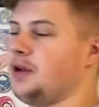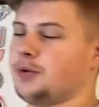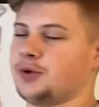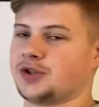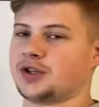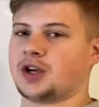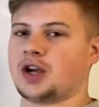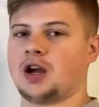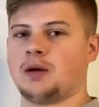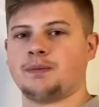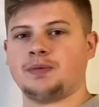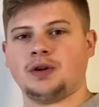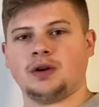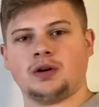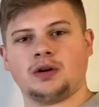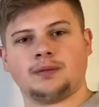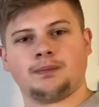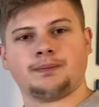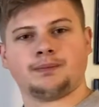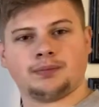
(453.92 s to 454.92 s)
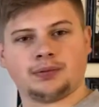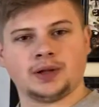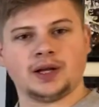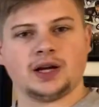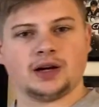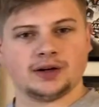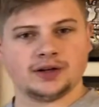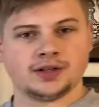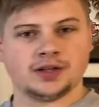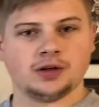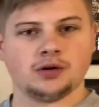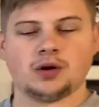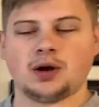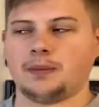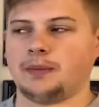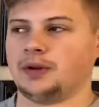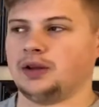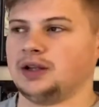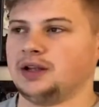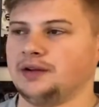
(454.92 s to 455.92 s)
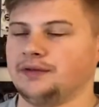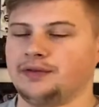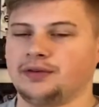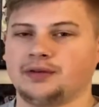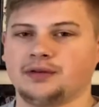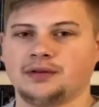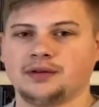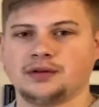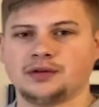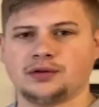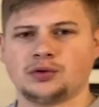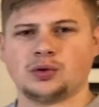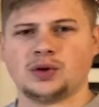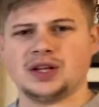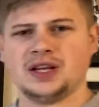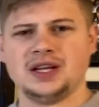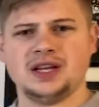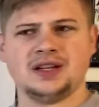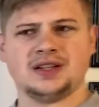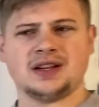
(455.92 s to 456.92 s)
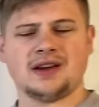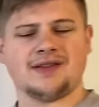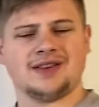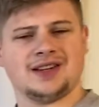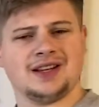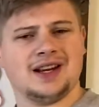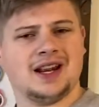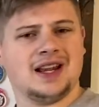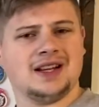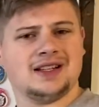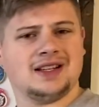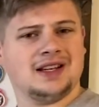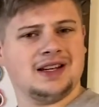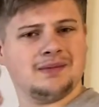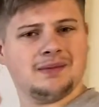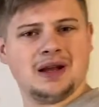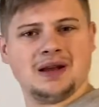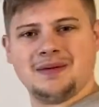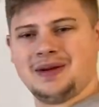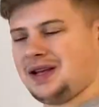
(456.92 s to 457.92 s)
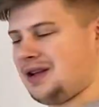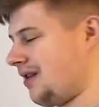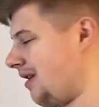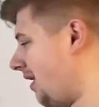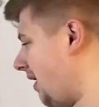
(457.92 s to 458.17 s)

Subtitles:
was a Cup year player too, I believe. 2017-18 maybe?